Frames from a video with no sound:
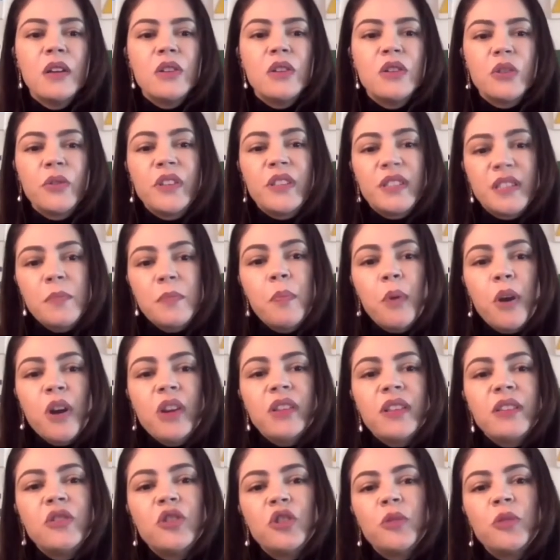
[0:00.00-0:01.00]
So it's
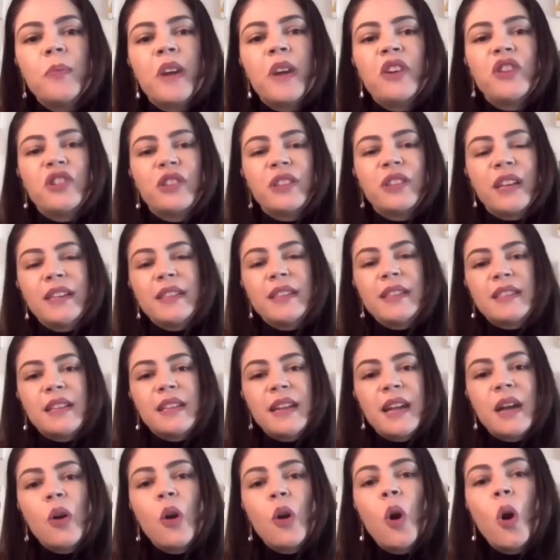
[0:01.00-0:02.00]
important to mention that
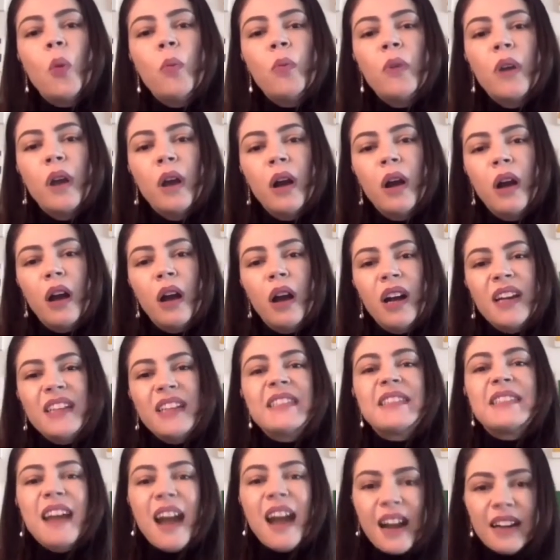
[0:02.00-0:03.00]
Senacon uh,
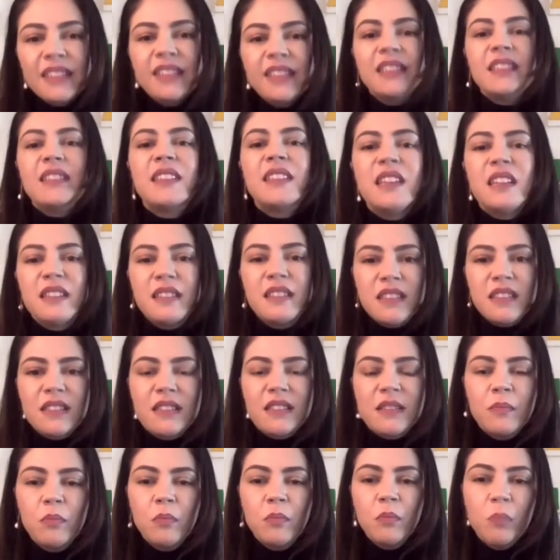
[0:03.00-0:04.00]
started
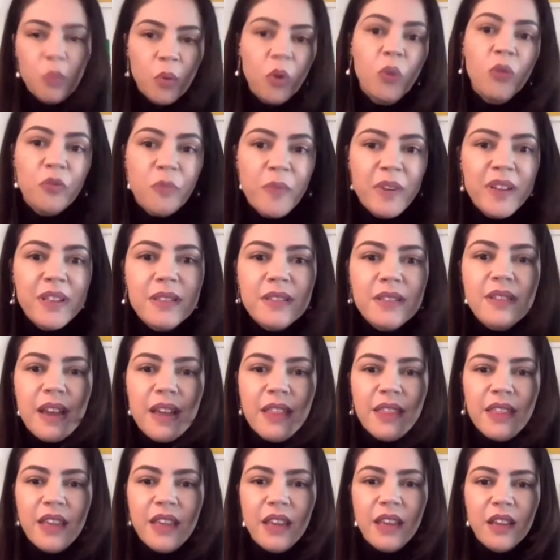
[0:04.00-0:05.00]
this movement.
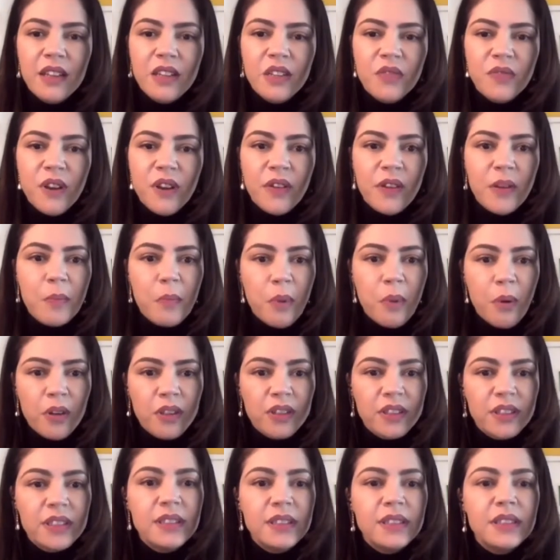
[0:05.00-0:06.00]
I think it is very
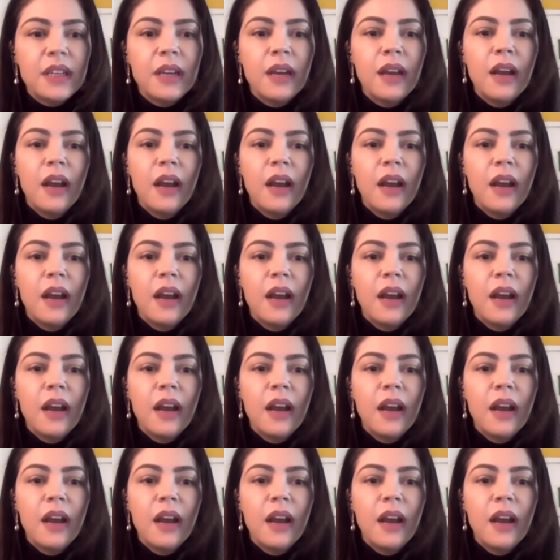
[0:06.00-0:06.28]
important.